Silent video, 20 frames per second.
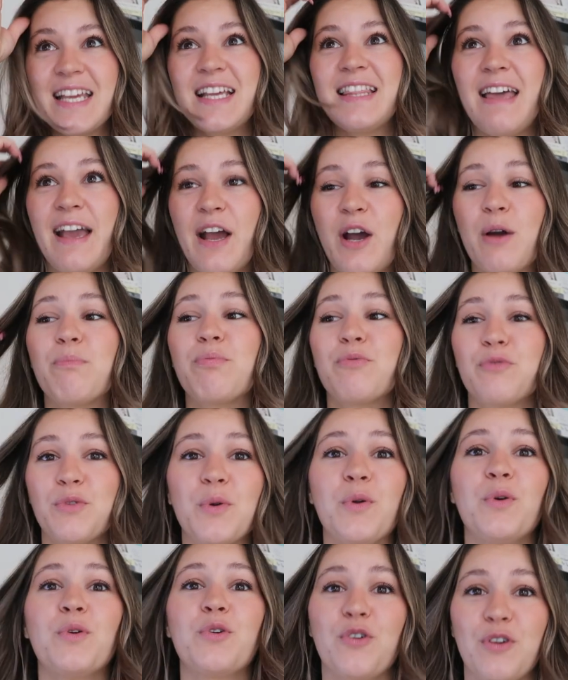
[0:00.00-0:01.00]
Like, they are
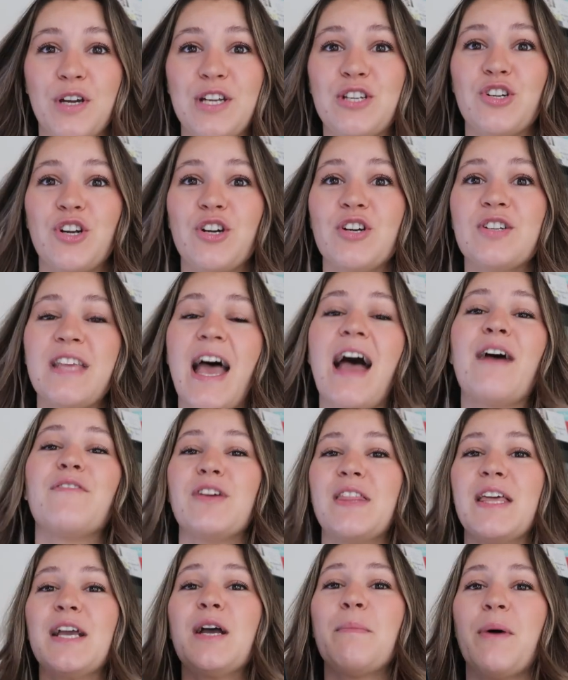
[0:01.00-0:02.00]
brutal creatures.
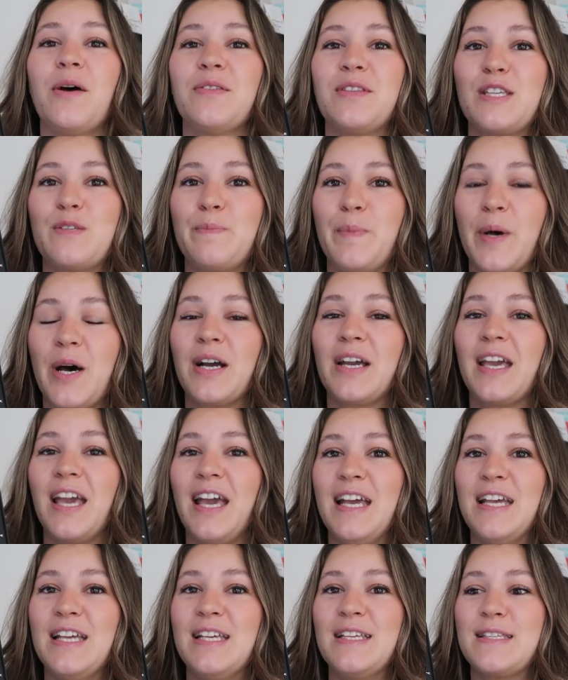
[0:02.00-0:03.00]
Everything about this book
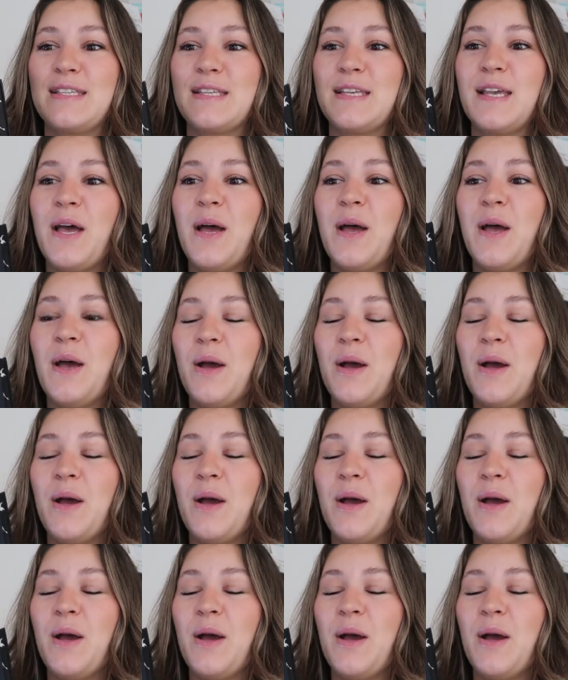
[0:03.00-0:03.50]
is